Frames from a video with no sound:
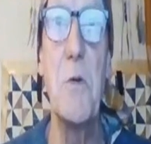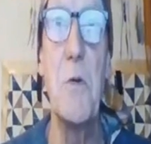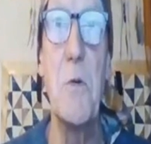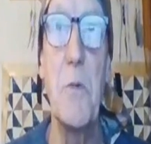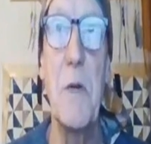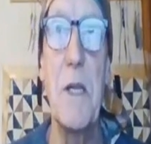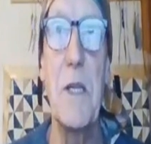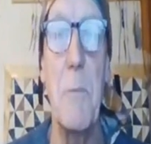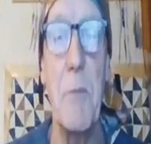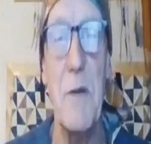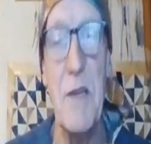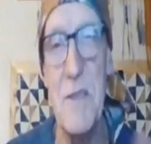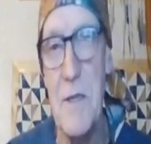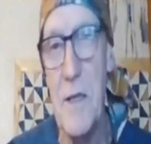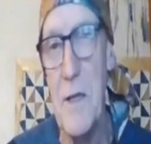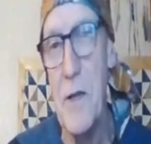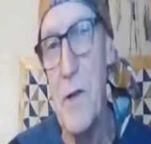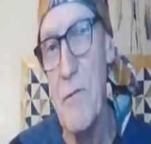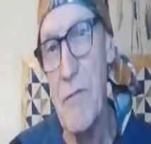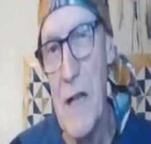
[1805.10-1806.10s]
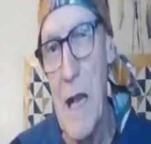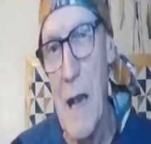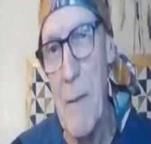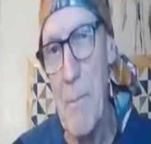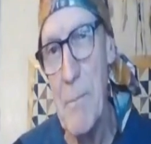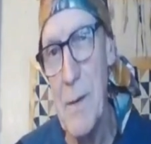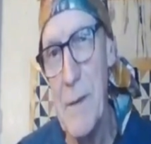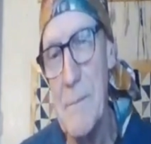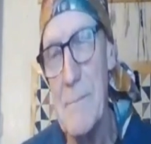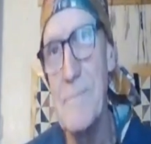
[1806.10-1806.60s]
the president of CAP,
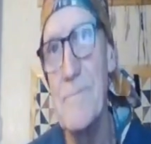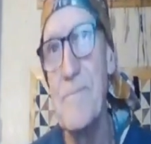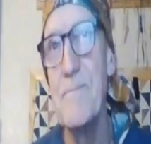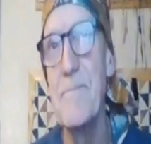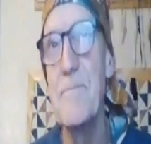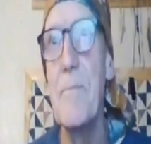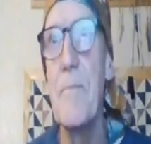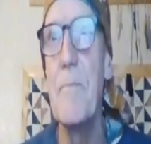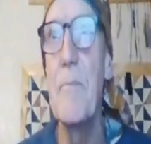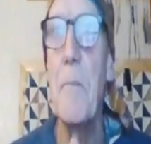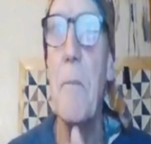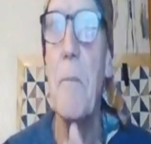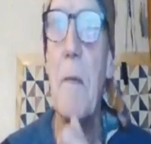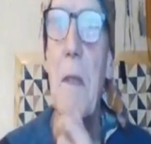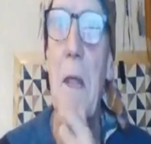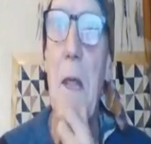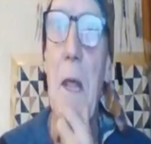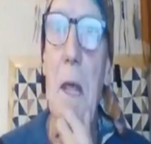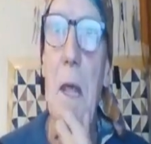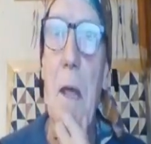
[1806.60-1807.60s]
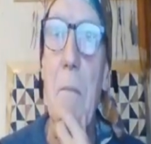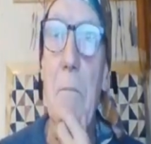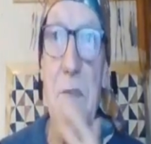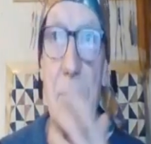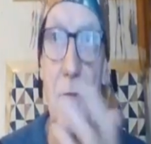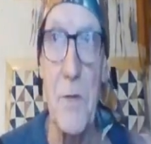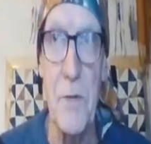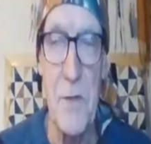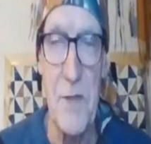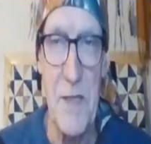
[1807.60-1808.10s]

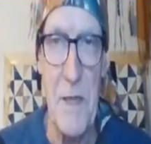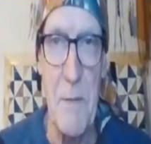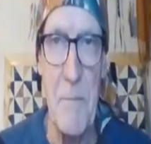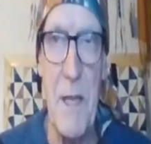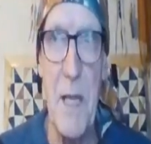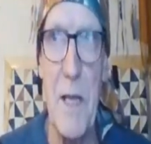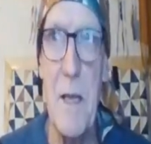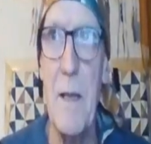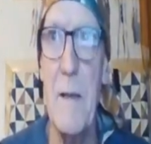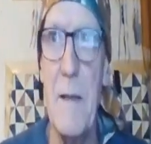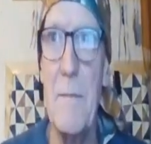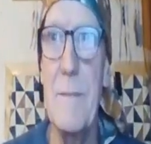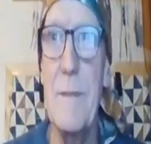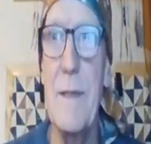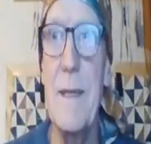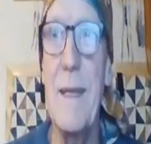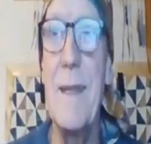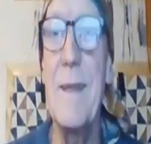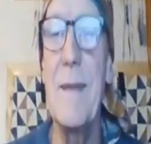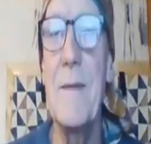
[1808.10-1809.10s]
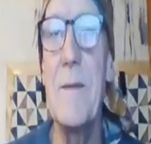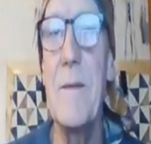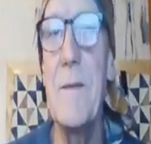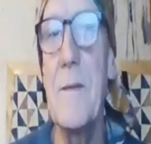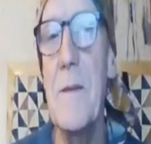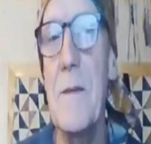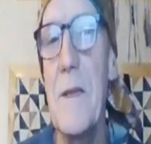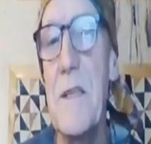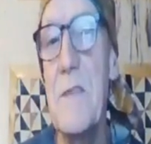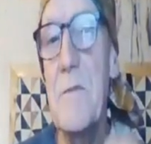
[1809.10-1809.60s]
Mr. Saint-Pierre, and
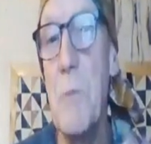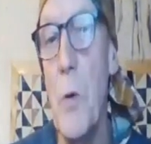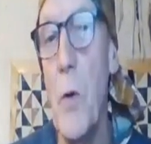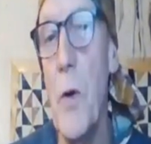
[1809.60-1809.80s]
his board.